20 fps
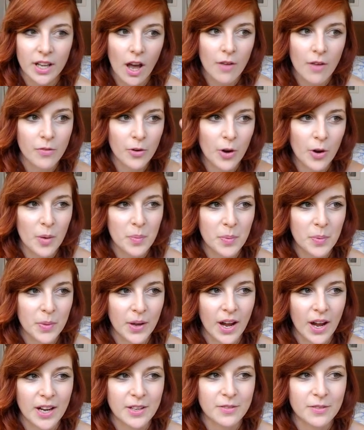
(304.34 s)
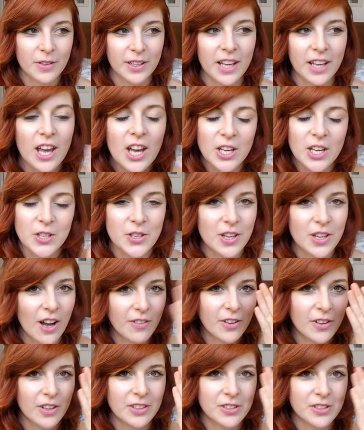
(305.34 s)
to cover up the kind of like, you can
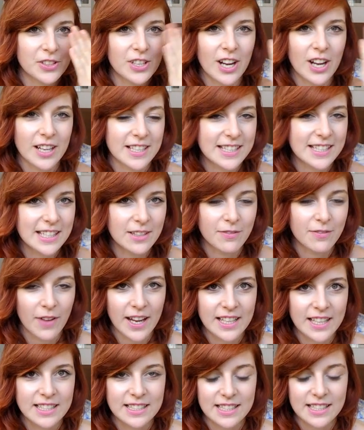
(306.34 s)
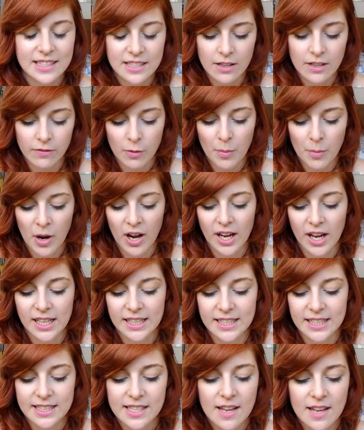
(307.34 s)
kind of see the veins and stuff on my
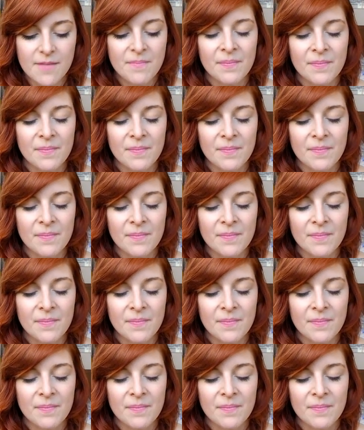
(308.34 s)
eyelids,